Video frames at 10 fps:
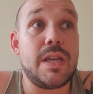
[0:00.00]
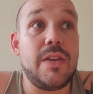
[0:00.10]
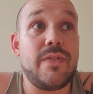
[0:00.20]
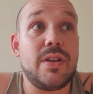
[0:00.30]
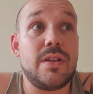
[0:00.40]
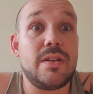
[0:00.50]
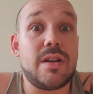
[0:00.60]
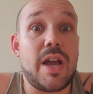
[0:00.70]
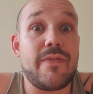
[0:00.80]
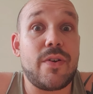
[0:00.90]
even
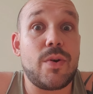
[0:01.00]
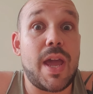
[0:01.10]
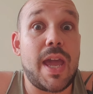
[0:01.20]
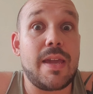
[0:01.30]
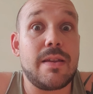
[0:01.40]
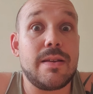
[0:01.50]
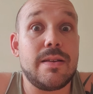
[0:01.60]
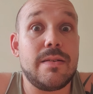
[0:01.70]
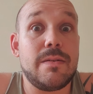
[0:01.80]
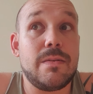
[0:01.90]
iPhone 8
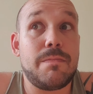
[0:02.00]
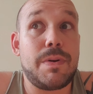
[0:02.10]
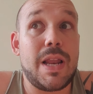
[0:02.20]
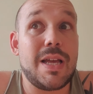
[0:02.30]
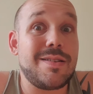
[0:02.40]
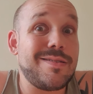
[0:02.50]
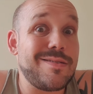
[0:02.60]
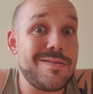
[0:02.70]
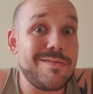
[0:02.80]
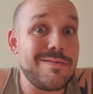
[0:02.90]

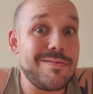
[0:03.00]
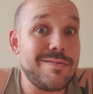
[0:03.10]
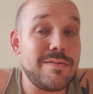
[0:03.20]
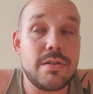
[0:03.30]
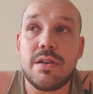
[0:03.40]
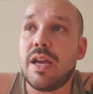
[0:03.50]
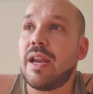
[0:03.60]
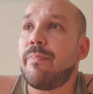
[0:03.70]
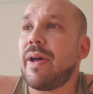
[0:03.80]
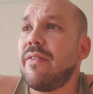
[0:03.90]
Plus
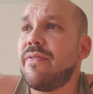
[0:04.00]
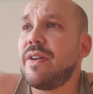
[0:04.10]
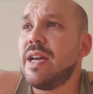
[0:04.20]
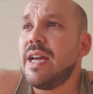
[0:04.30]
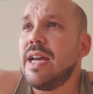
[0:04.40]
and above,